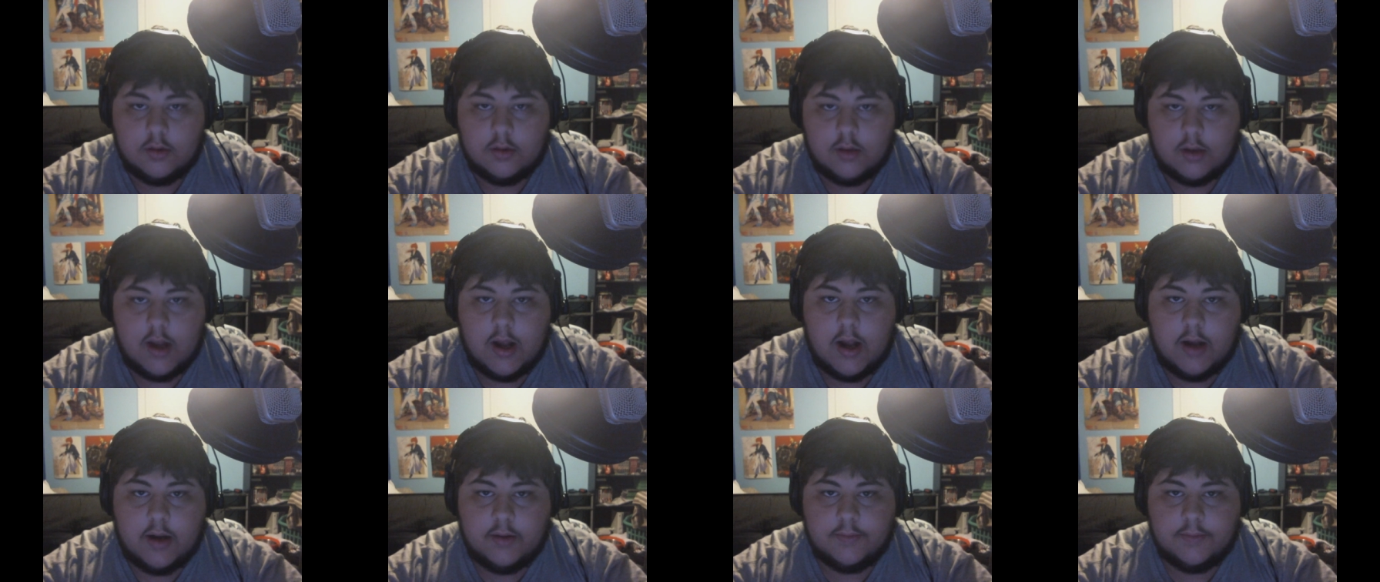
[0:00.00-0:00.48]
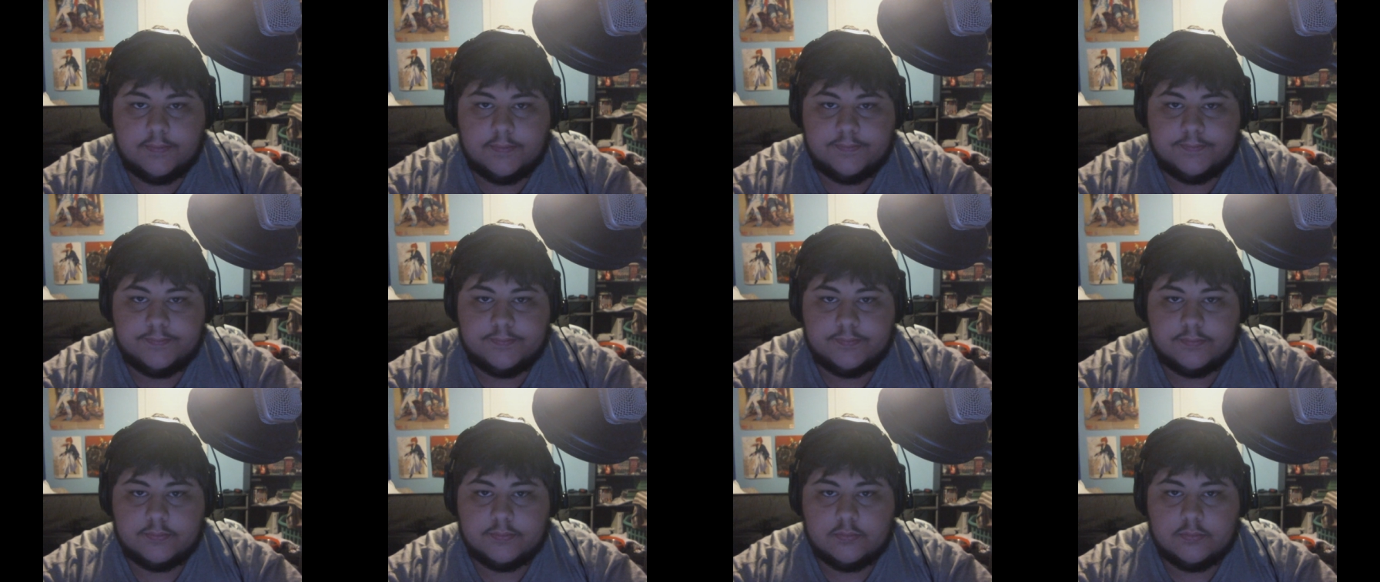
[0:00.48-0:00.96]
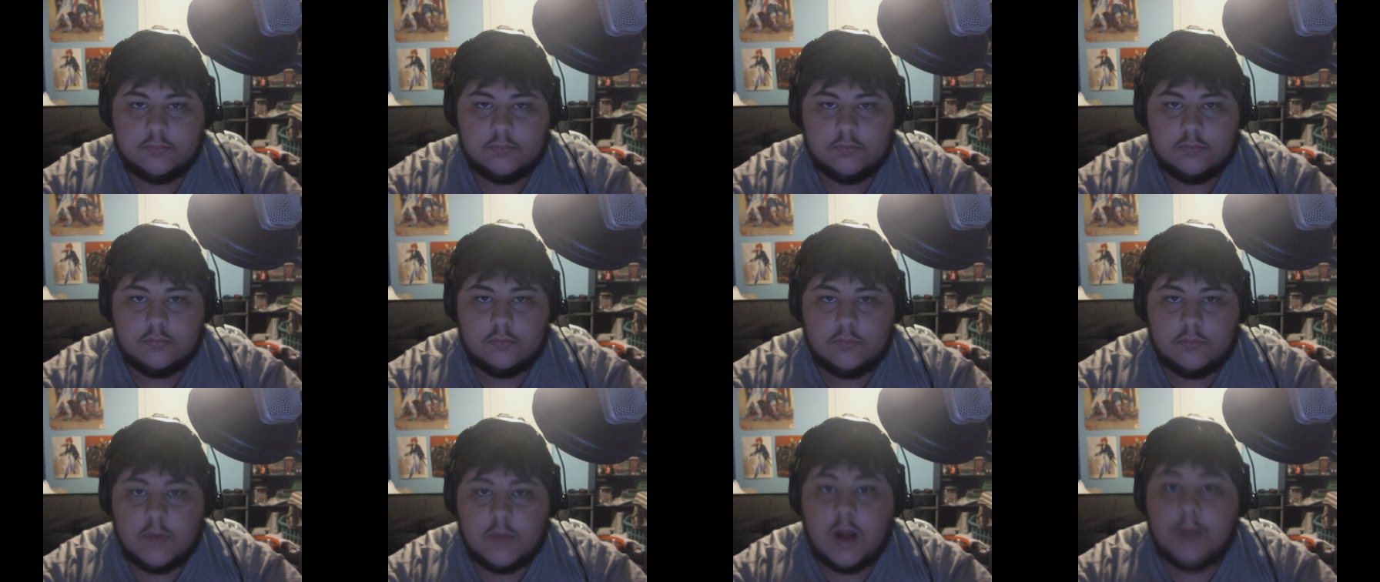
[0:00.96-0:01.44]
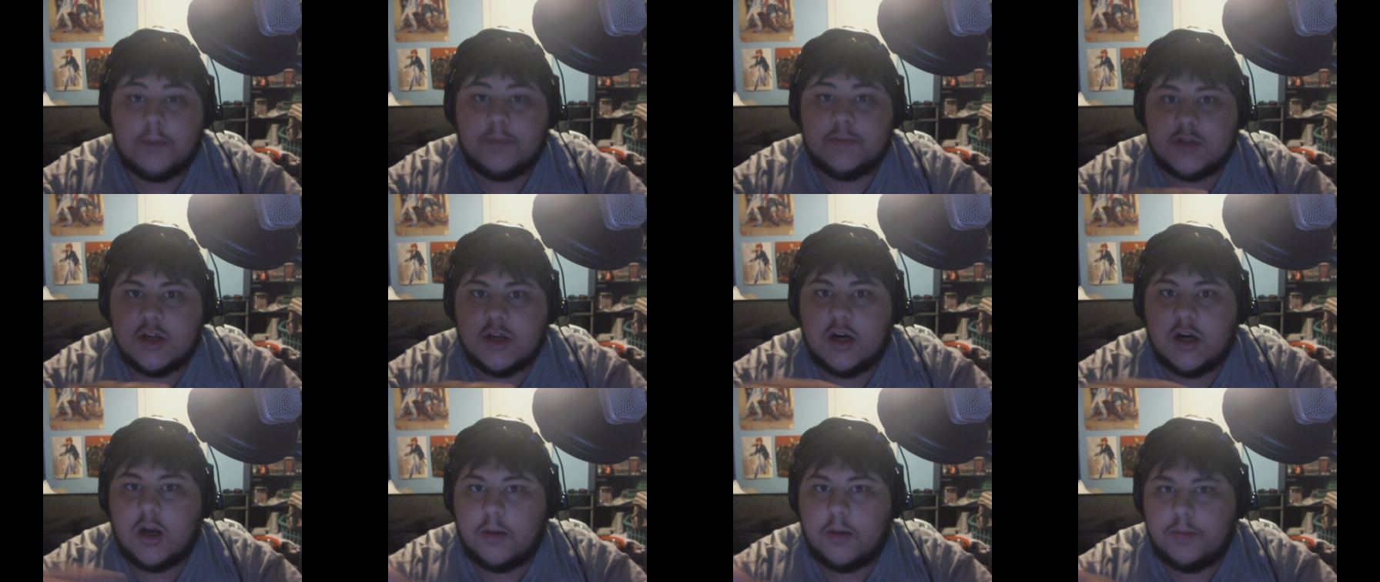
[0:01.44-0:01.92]
Got it? Now I'm
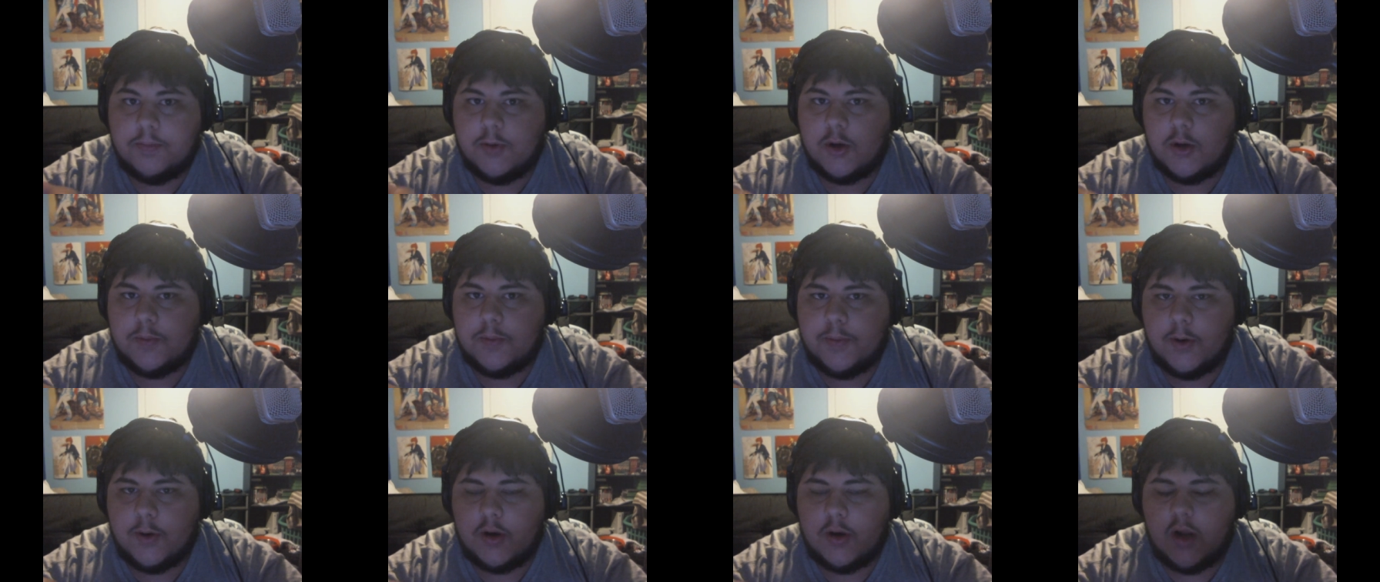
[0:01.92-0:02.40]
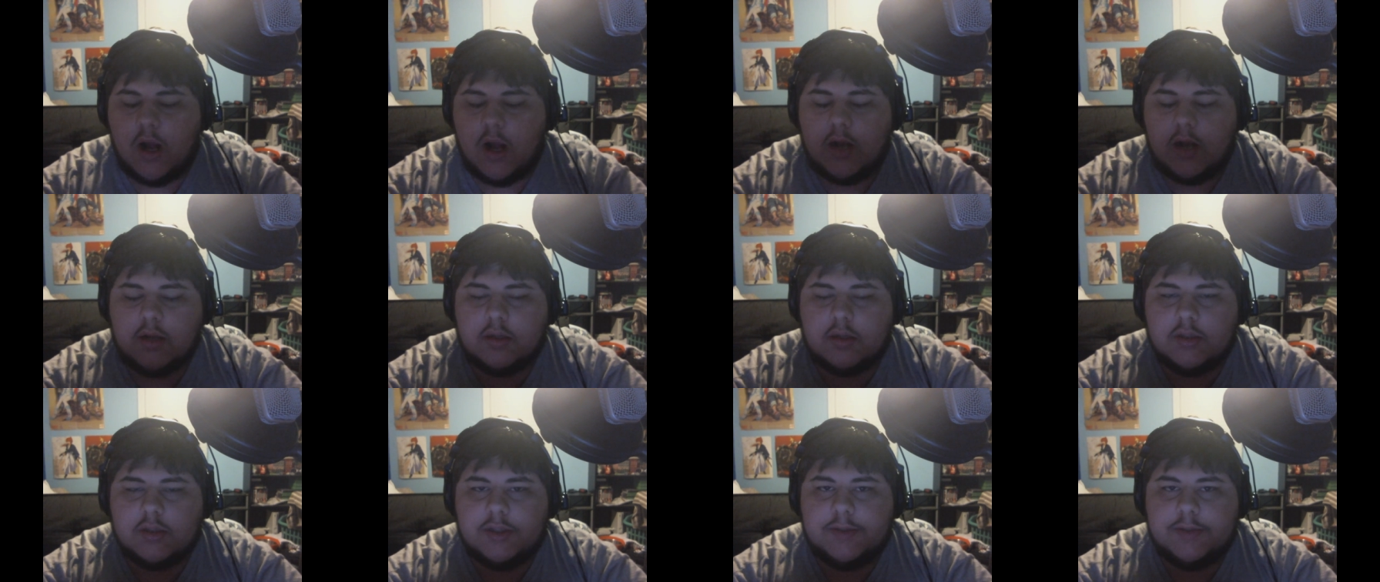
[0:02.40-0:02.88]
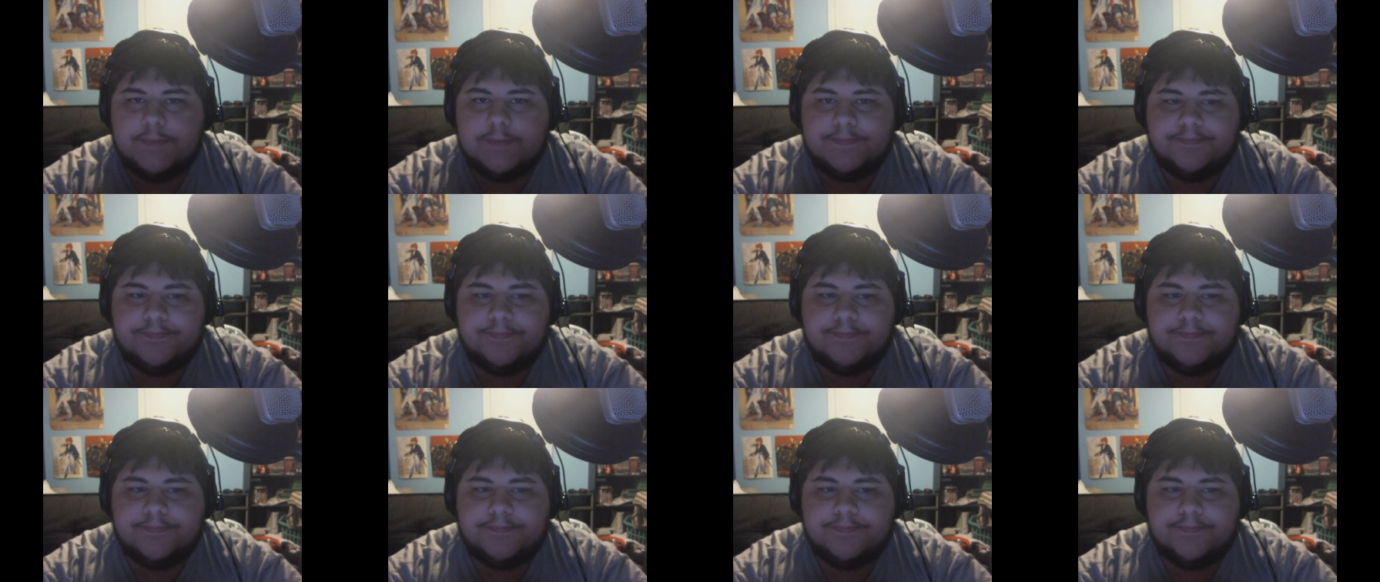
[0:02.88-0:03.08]
just going to upload it periodically